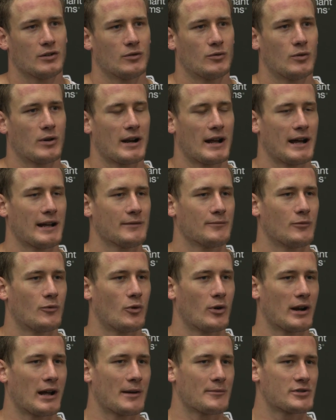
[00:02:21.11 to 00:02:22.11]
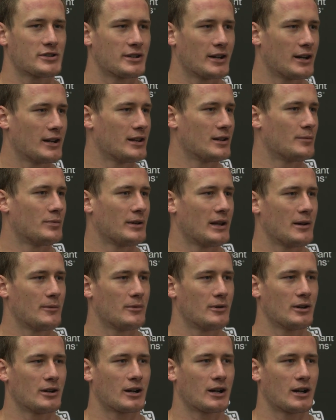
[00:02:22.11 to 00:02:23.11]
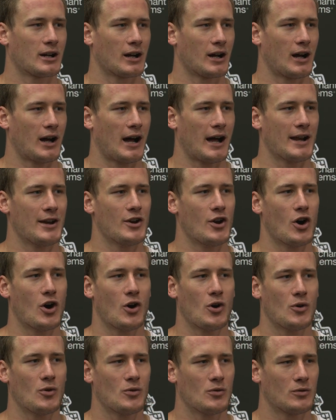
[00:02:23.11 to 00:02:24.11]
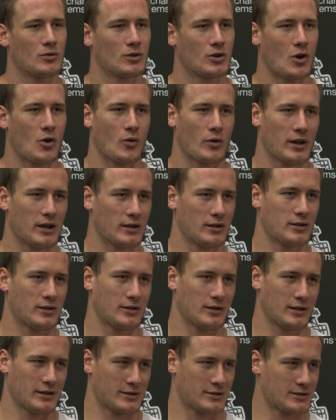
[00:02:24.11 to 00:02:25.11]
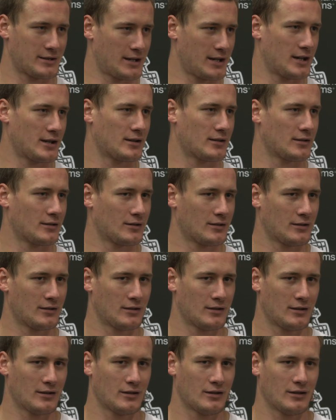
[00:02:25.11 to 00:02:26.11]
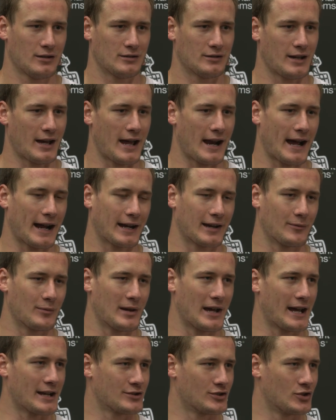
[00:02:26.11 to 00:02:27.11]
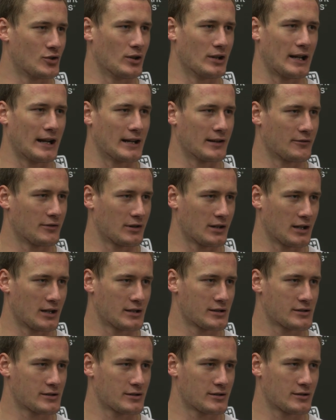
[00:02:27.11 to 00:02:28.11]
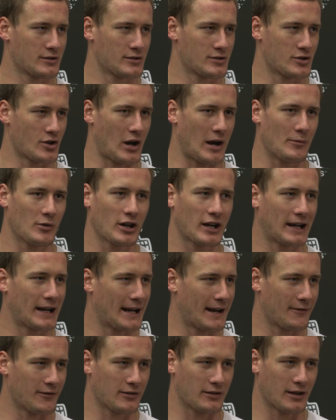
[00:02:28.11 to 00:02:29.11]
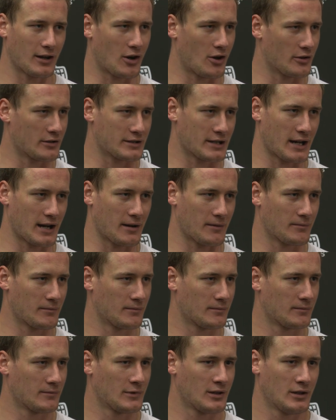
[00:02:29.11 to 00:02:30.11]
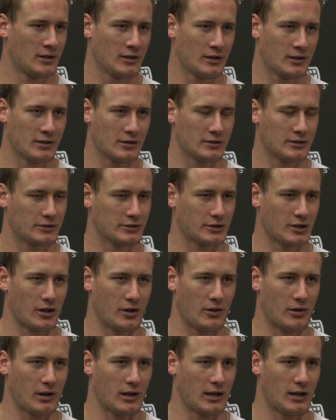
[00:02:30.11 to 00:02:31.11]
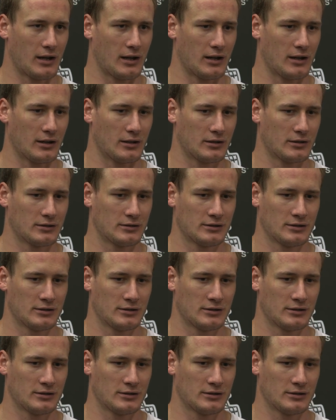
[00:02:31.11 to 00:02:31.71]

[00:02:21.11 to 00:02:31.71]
when I'm when I'm studying the playbook, I know going into this thing that I could be asked to do a lot of different things. So I'm looking at everything all the time. So uh,